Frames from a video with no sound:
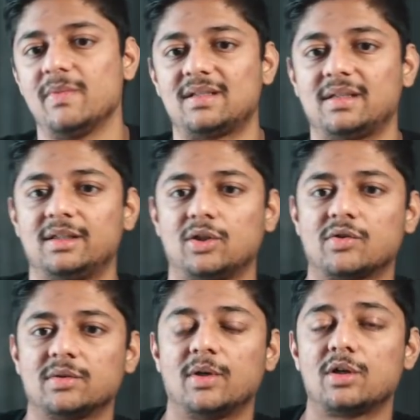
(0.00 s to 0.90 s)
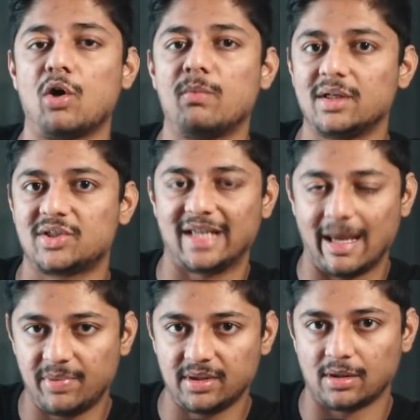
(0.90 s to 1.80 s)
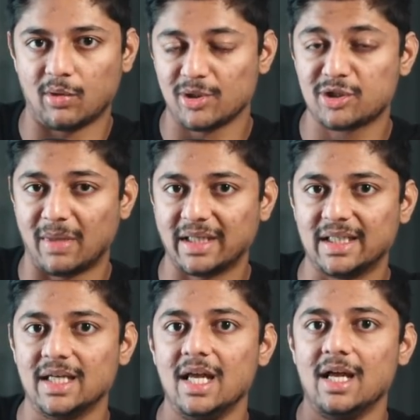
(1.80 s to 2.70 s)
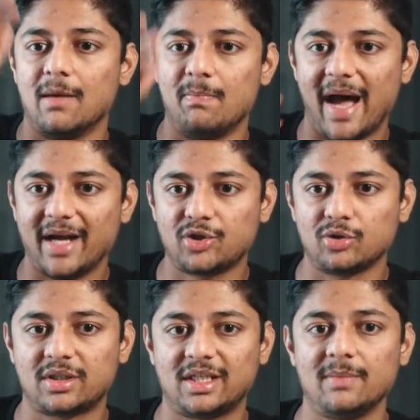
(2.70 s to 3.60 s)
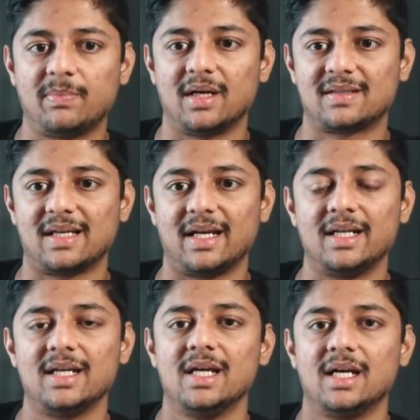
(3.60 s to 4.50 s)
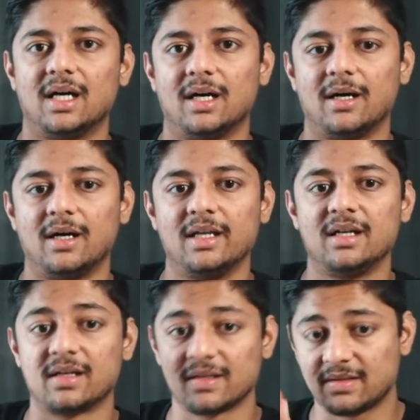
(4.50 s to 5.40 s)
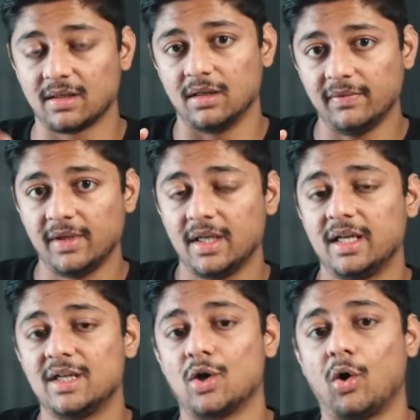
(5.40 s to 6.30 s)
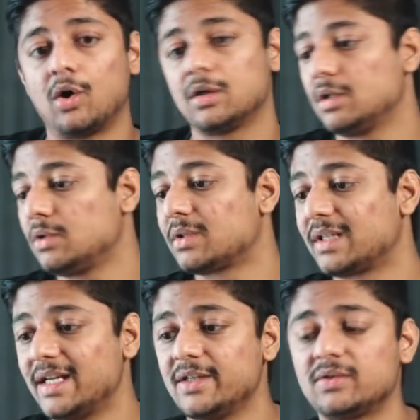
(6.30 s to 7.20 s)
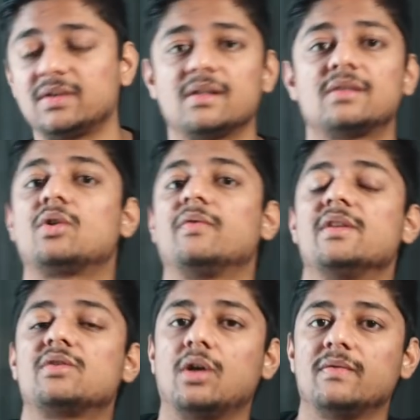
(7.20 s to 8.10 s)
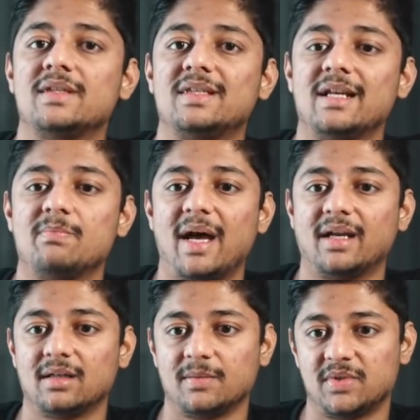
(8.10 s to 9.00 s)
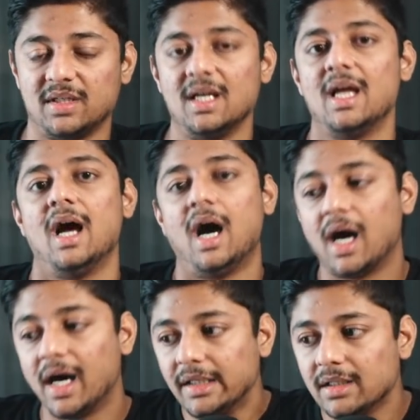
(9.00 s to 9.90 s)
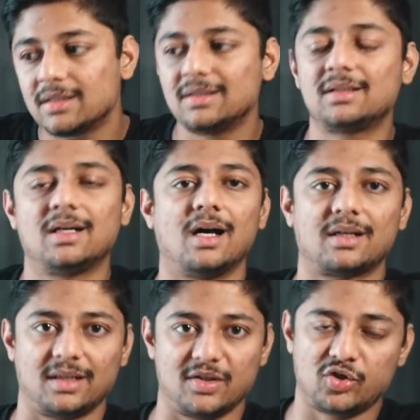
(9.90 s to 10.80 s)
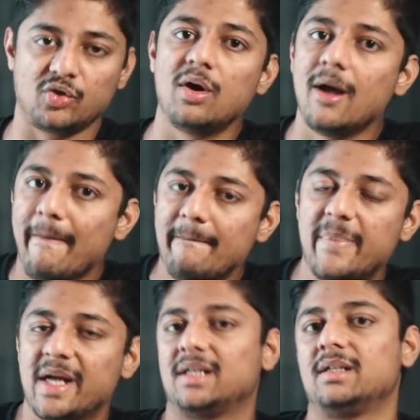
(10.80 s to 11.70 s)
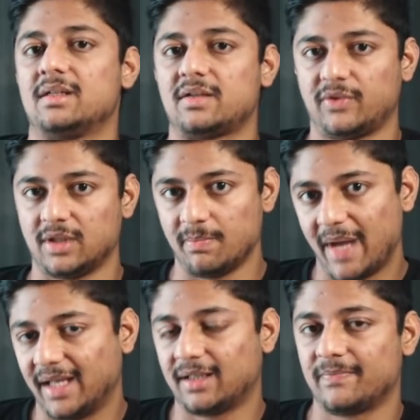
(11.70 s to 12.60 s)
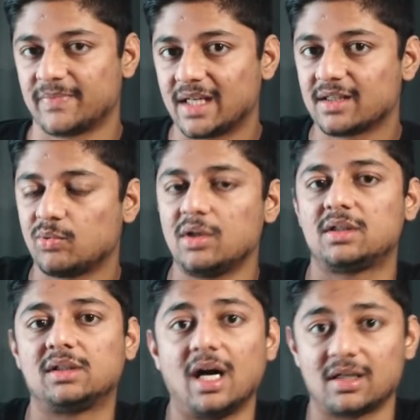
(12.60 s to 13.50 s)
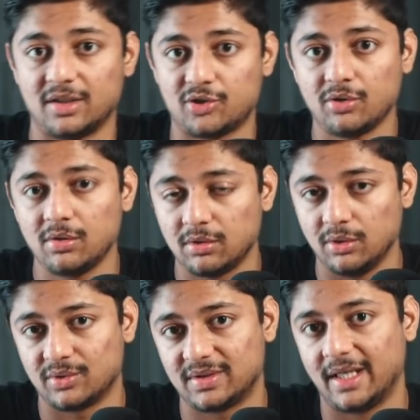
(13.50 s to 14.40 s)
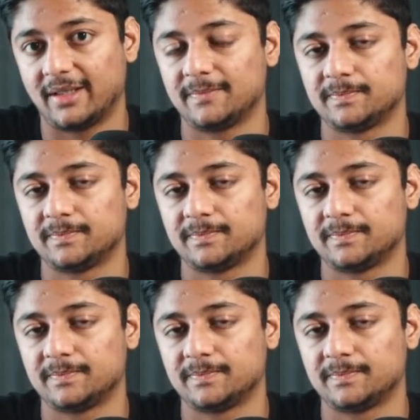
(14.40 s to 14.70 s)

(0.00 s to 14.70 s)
basically talks about how much capital, how much money a bank should keep aside in reserve in order to reduce the risk of insolvency and bankruptcy. Higher the CAR ratio, better it is for the bank. That is what CAR ratio looks like.